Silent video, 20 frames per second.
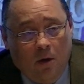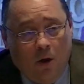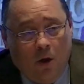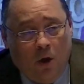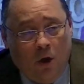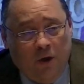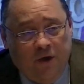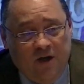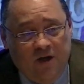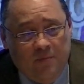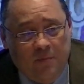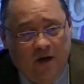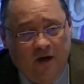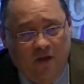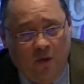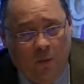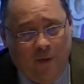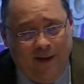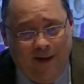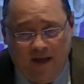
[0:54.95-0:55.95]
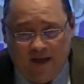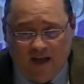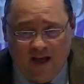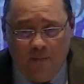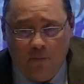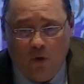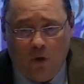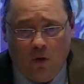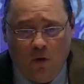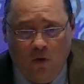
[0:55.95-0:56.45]
Alden, by the way,
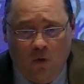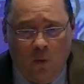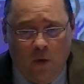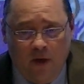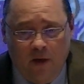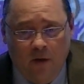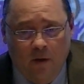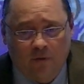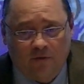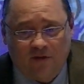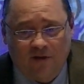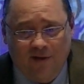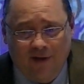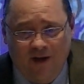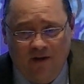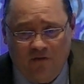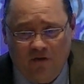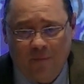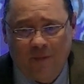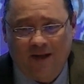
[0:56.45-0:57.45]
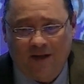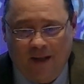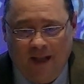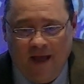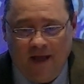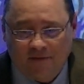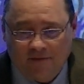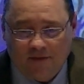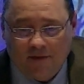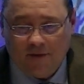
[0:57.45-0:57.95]
came all the way here tonight from
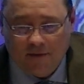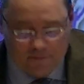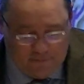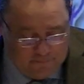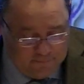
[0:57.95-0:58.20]
Atlanta.